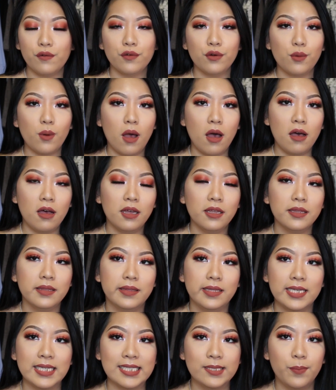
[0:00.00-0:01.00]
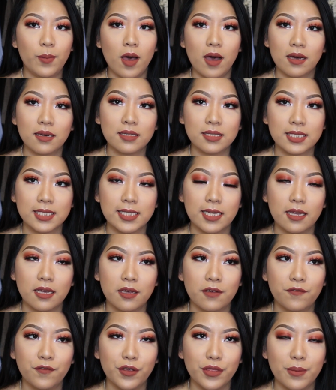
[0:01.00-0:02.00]
overall, this box
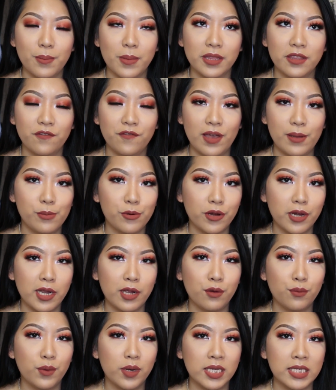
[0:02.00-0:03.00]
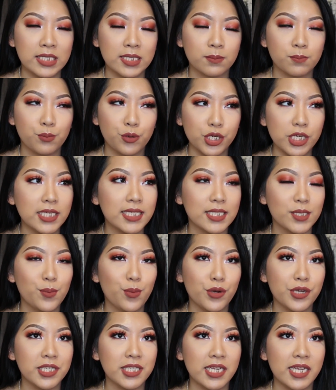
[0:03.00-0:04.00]
for the month of February was pretty
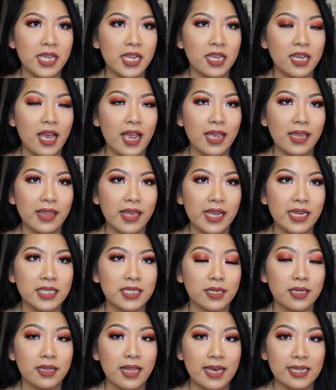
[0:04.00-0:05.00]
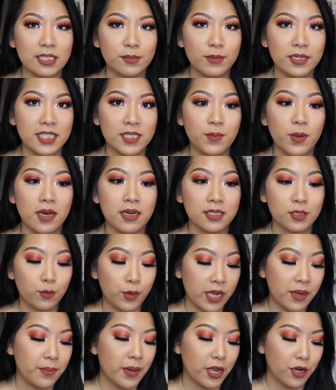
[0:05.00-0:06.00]
disappointing. I liked last month's box
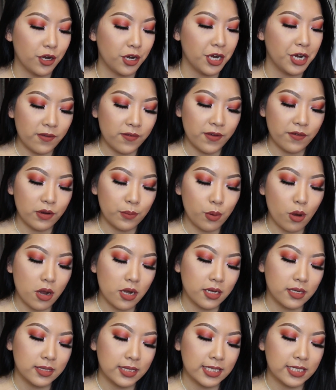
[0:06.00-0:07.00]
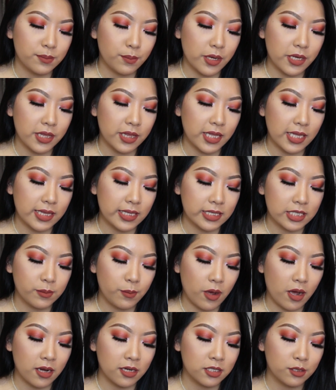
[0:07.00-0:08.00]
way better. My favorite products this month in this
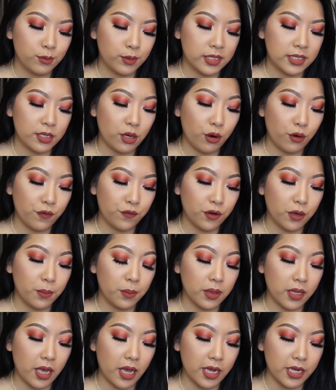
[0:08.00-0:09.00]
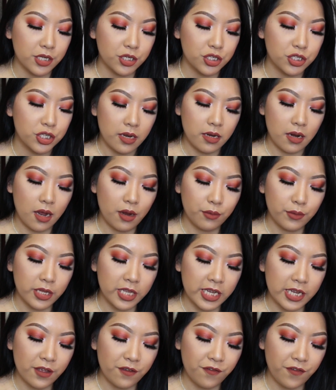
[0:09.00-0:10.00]
box was the Ofra blush. Not
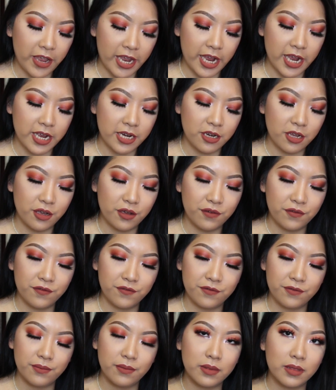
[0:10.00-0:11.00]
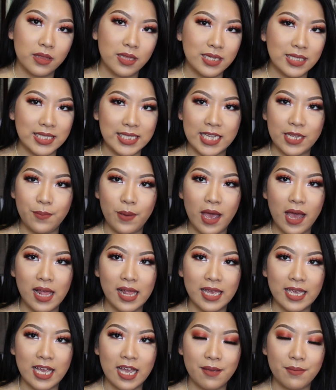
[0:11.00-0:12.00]
really a fan of the Z
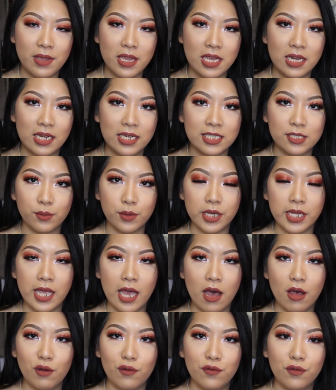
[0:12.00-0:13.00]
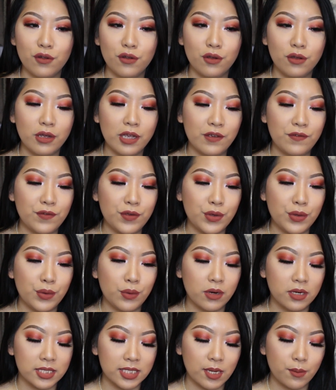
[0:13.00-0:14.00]
palette. I mean, it's really helpful if
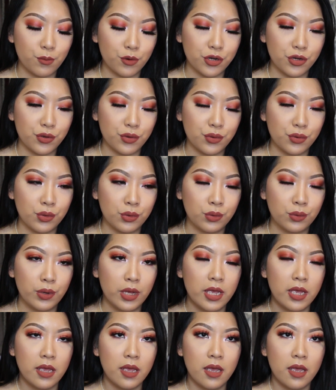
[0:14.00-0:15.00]
you are someone who